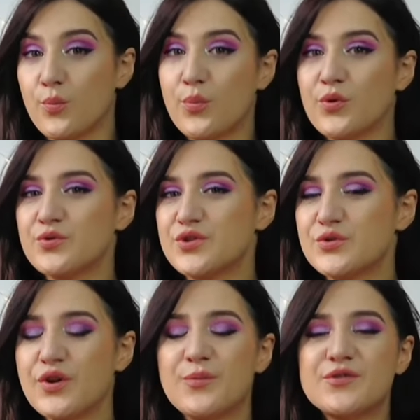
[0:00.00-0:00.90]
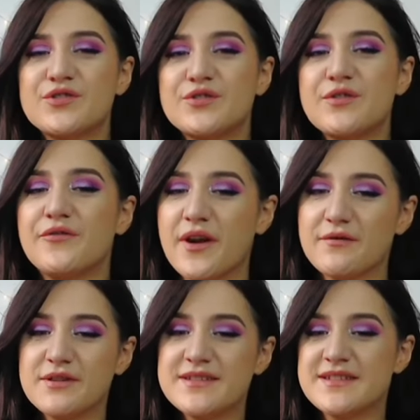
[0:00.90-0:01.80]
Bonjour, bonjour,
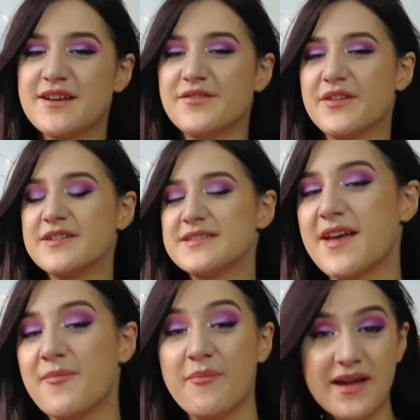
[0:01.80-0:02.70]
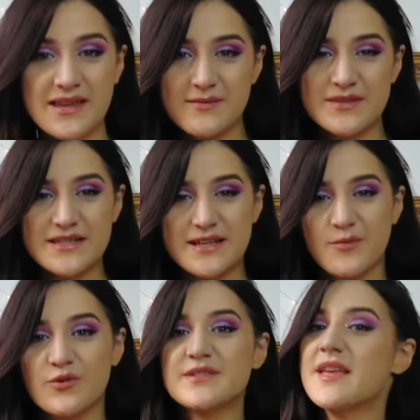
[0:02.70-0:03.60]
fragrance lovers. My name is
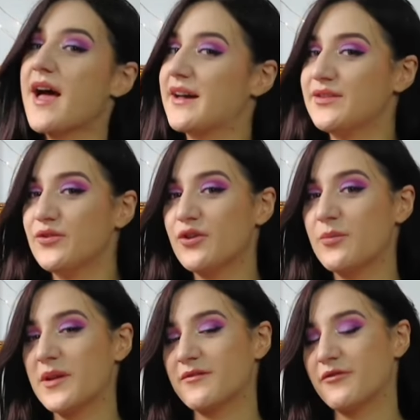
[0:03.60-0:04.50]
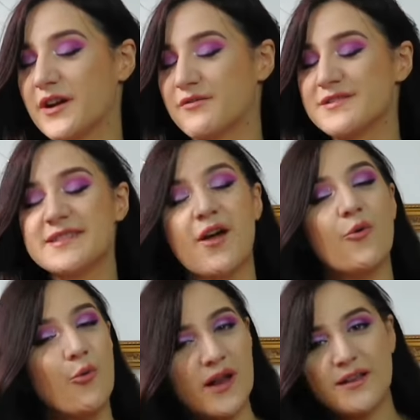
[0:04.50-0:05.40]
Clémence. I talk about fragrance.
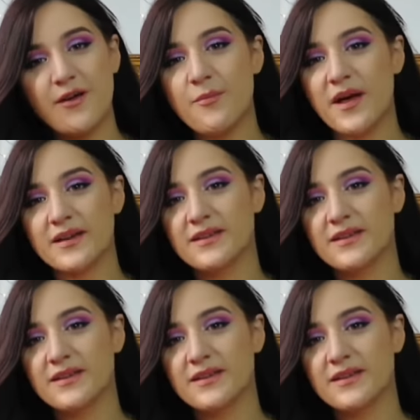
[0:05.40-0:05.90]
Welcome back.